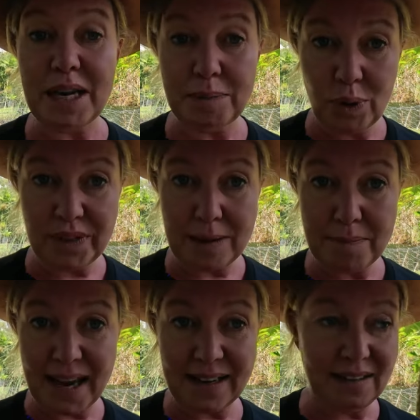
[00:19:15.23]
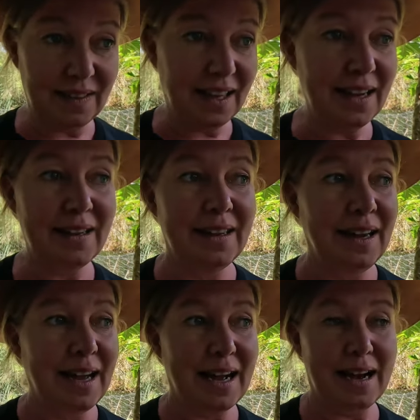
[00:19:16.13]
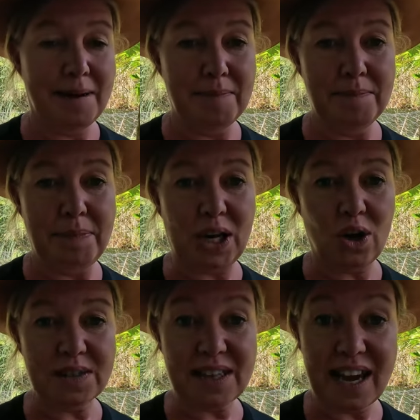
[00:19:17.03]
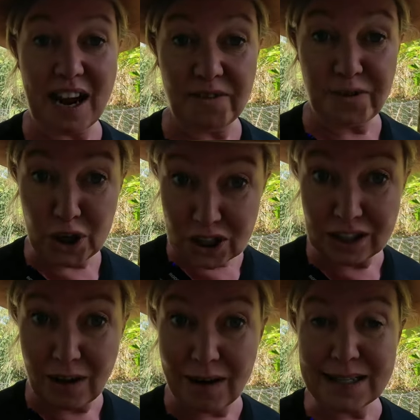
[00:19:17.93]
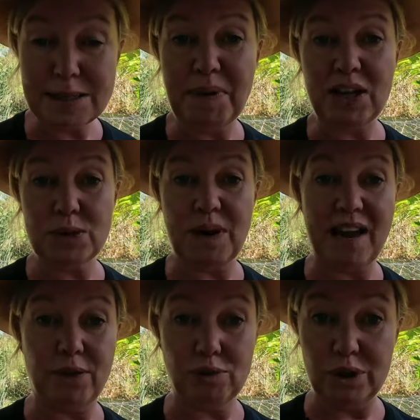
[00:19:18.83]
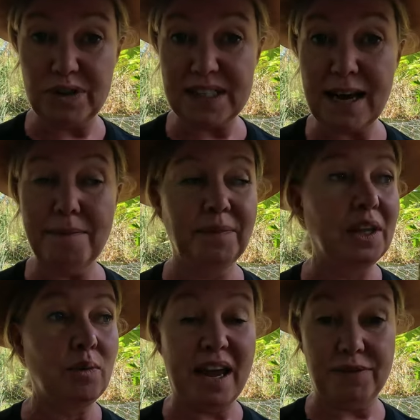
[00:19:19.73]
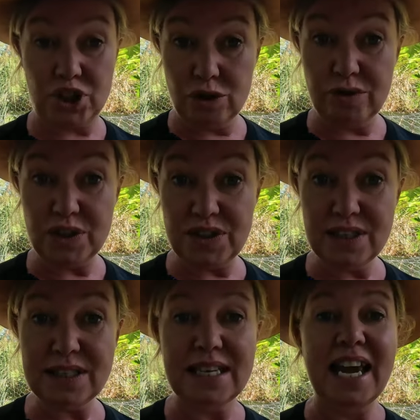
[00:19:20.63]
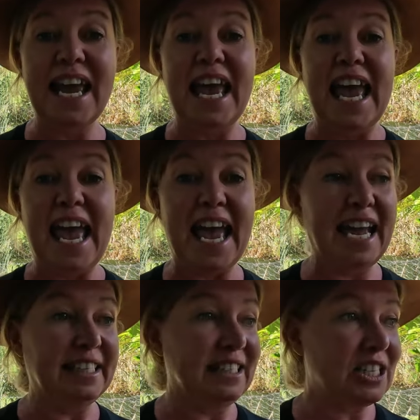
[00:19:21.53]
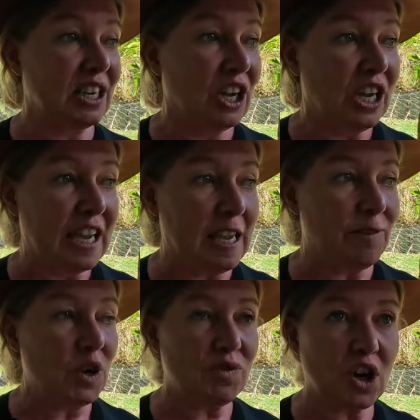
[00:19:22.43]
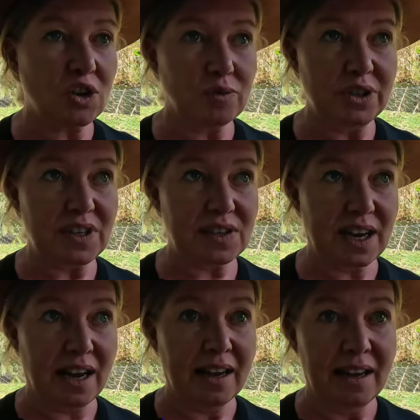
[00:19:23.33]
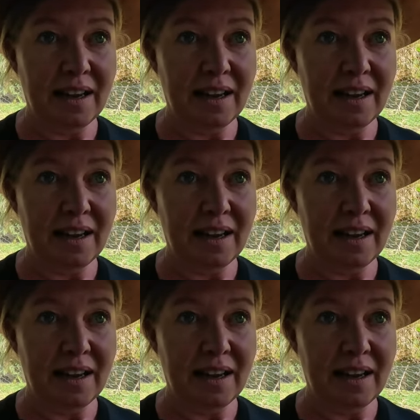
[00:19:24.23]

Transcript: going to put them back in there um, because they are fertilised because we have a rooster. We have two roosters. And if you've got a rooster